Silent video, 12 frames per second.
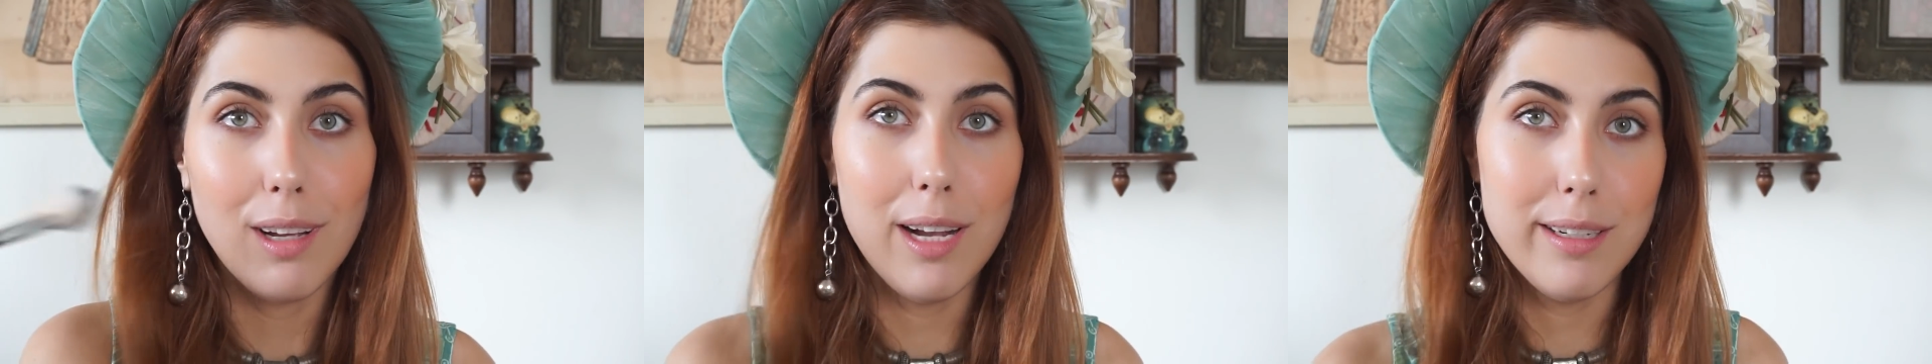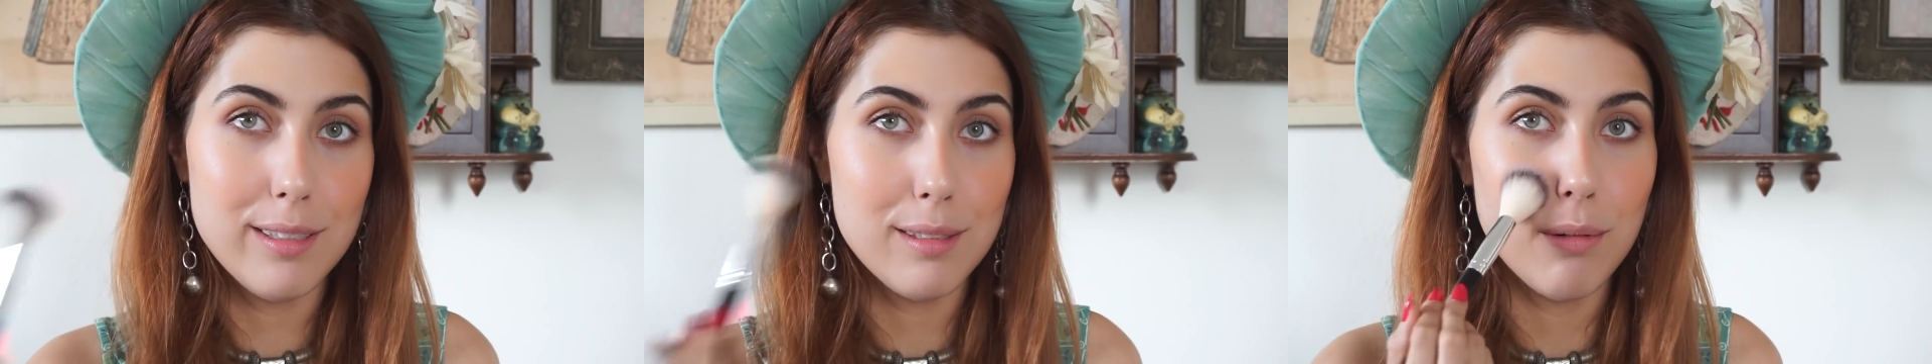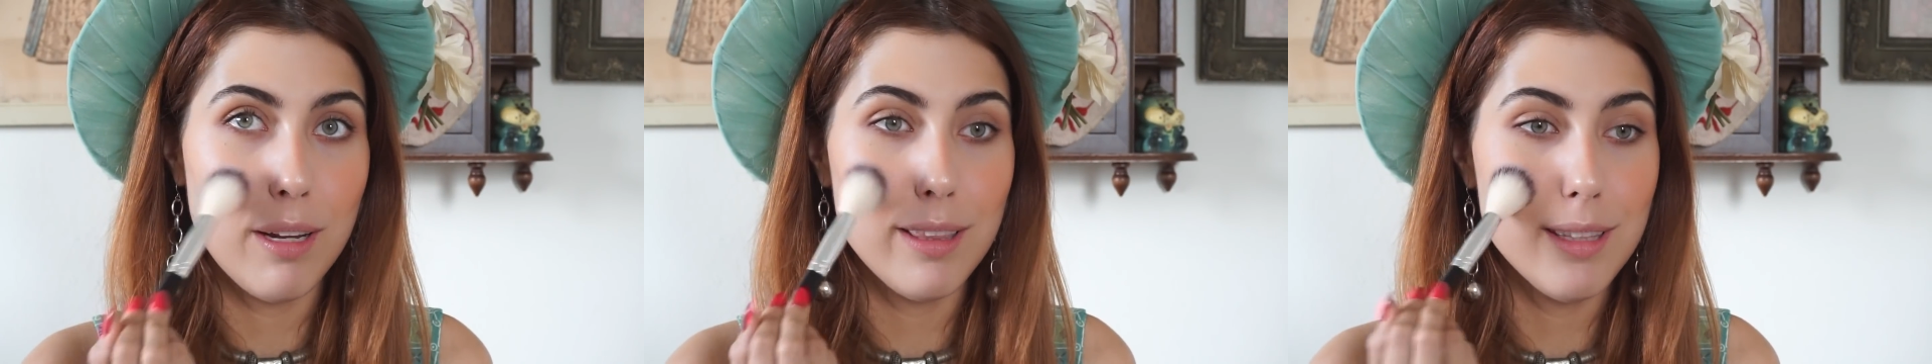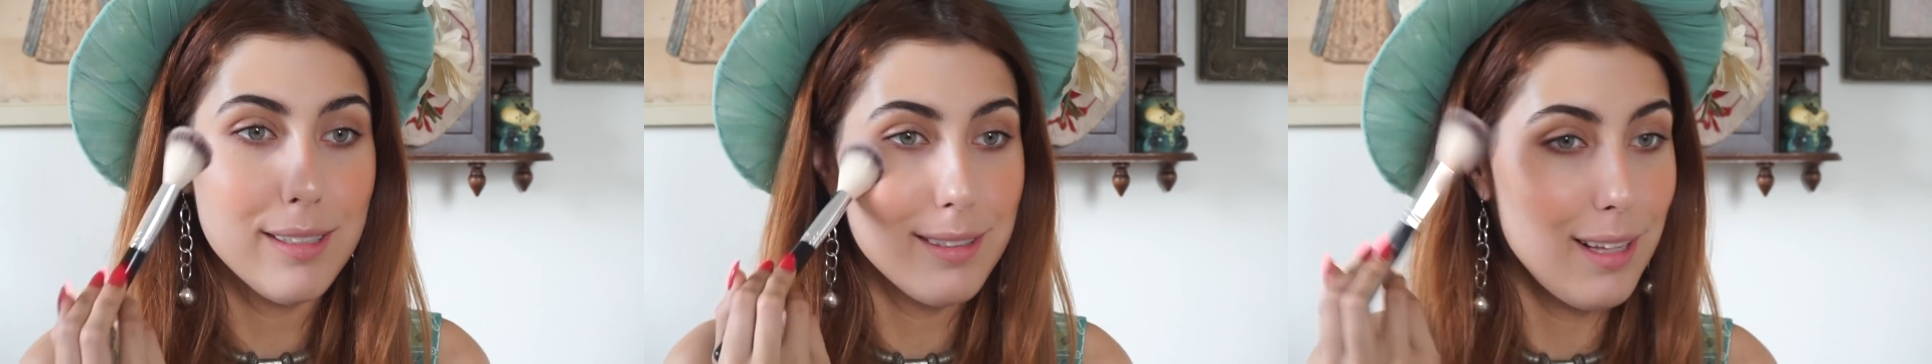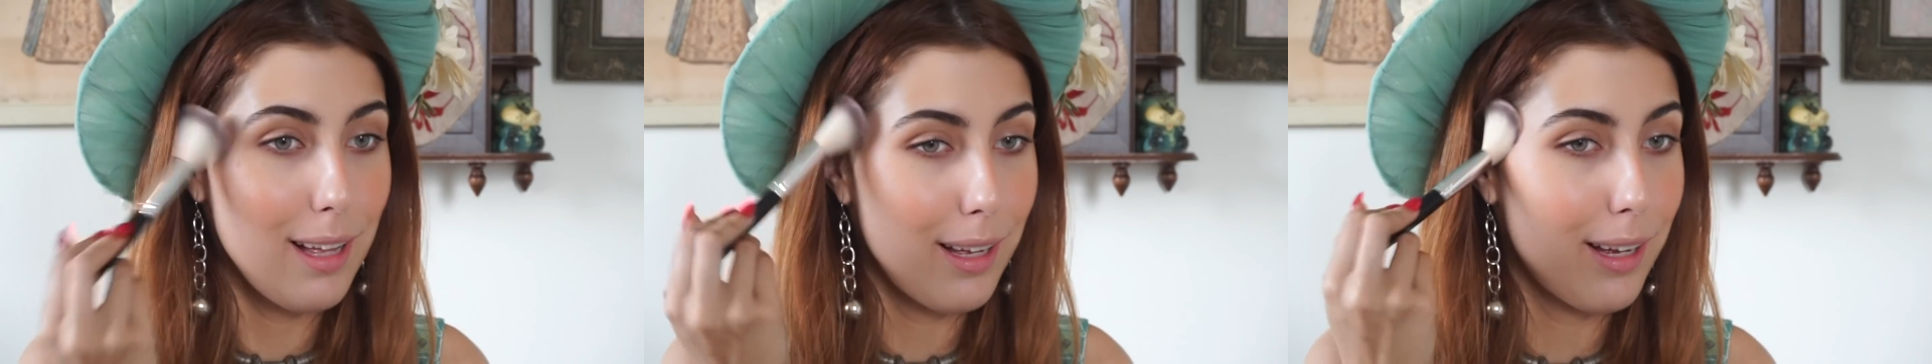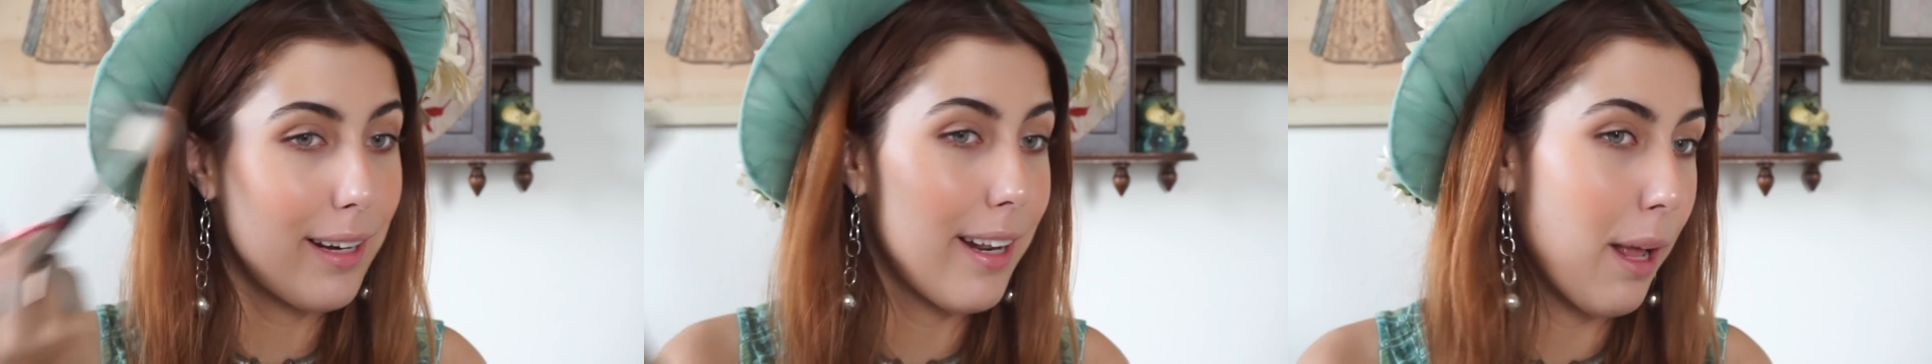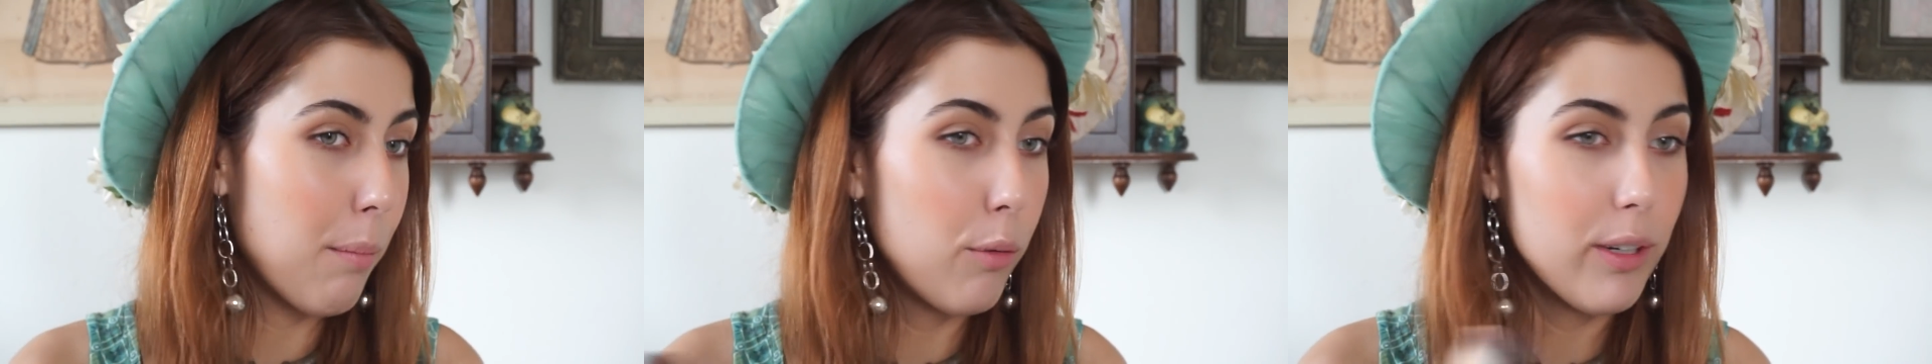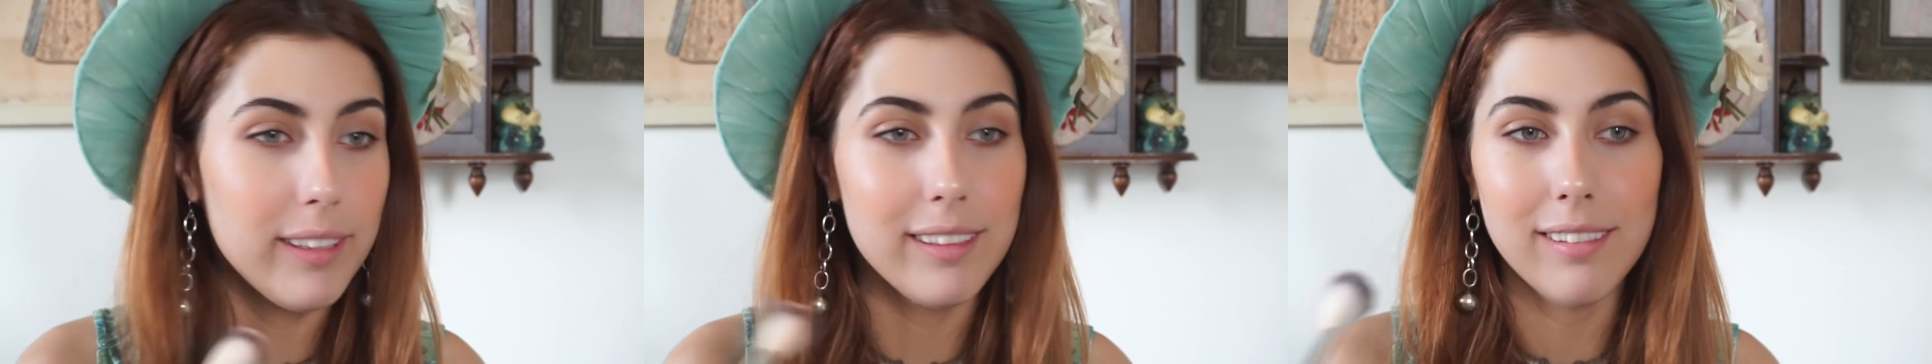I just went in the sun, and I'm
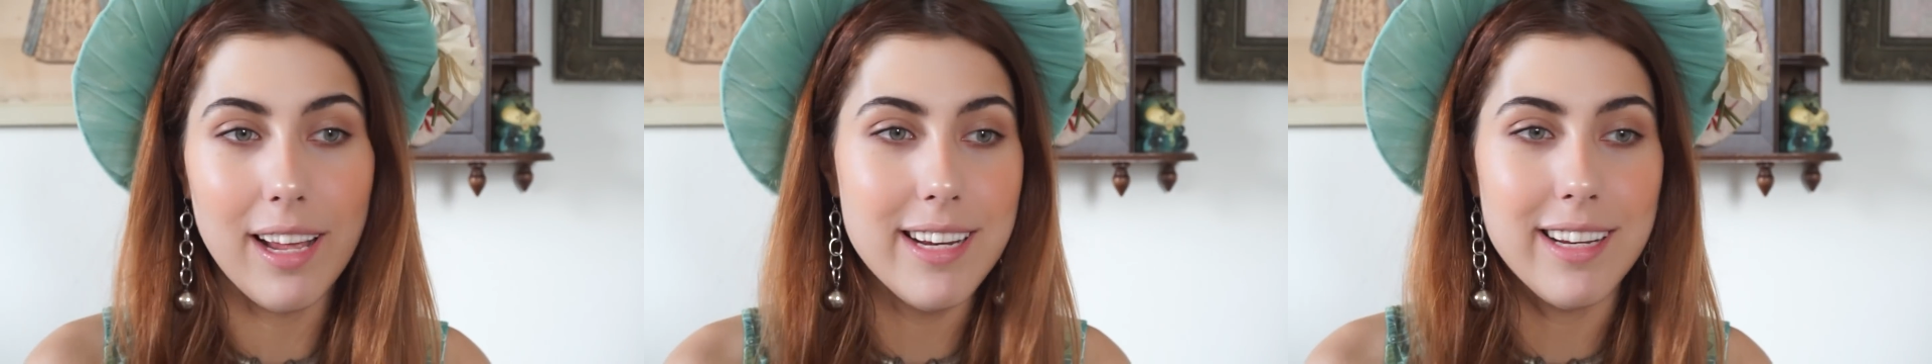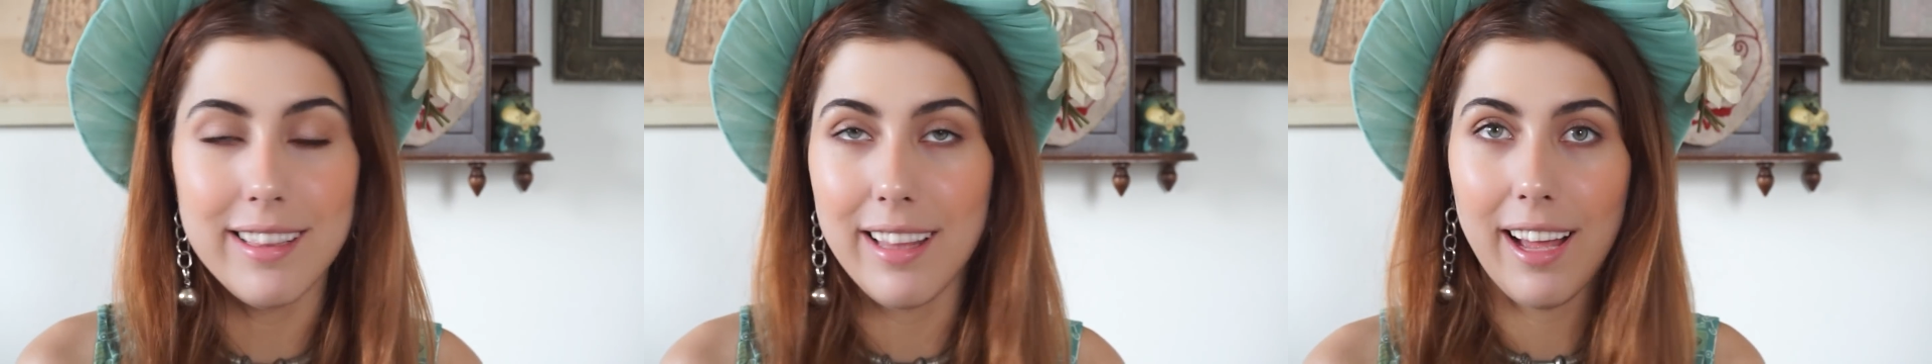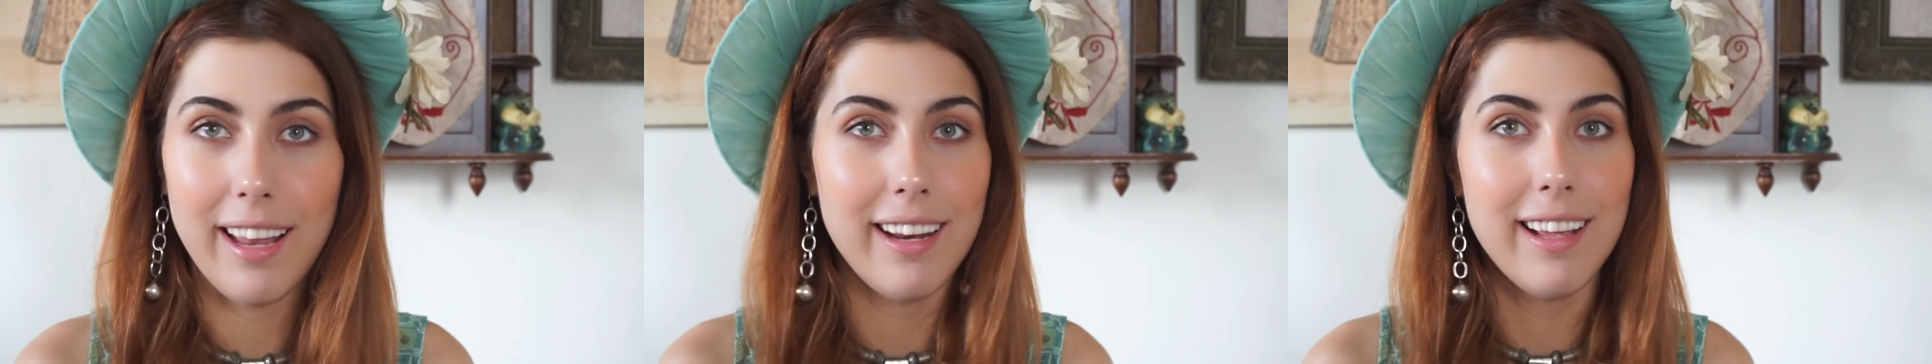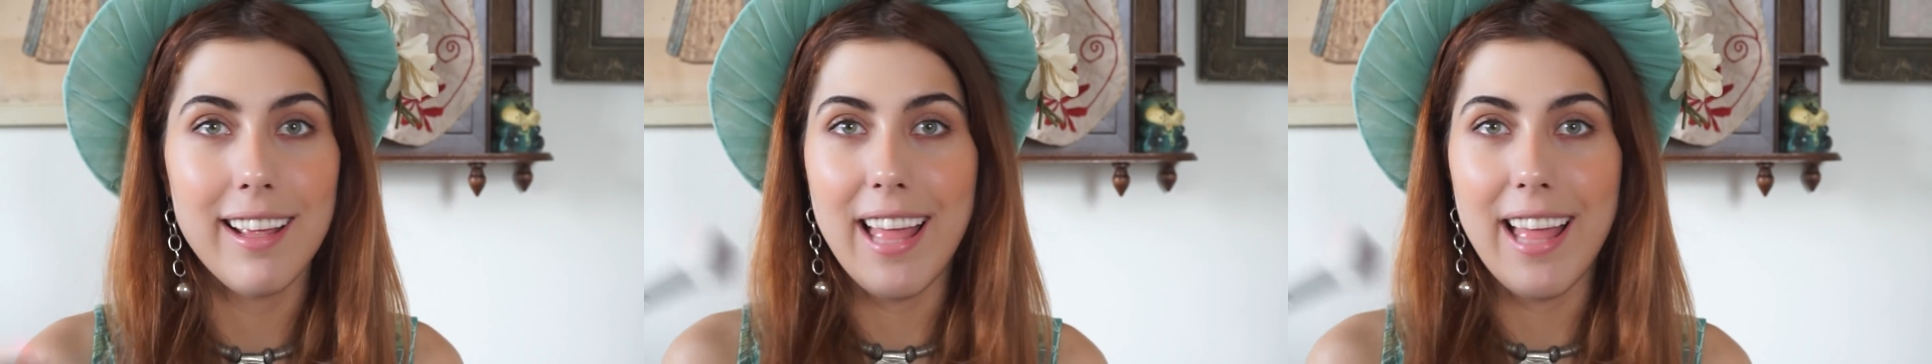really liking that